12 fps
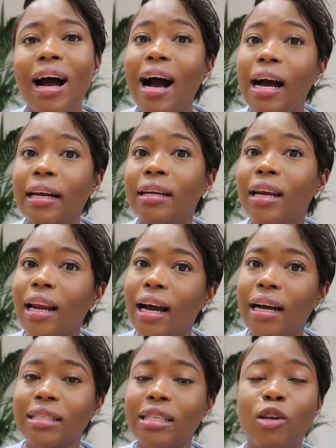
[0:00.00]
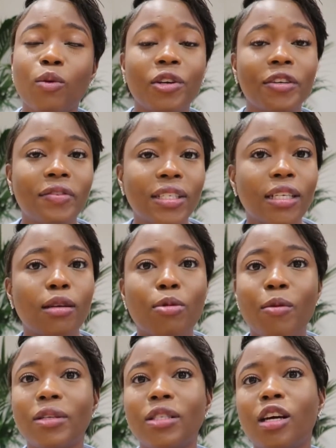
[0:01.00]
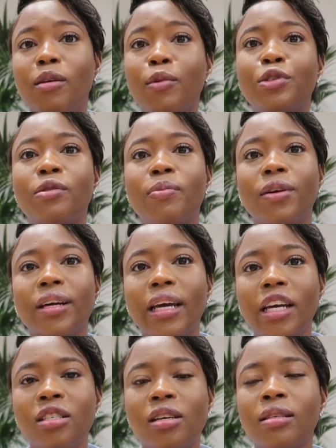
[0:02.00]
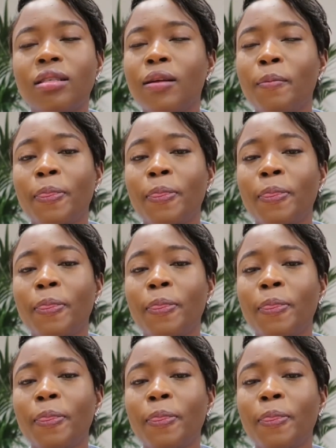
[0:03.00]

And like I said, when you visit the property on multiple occasions,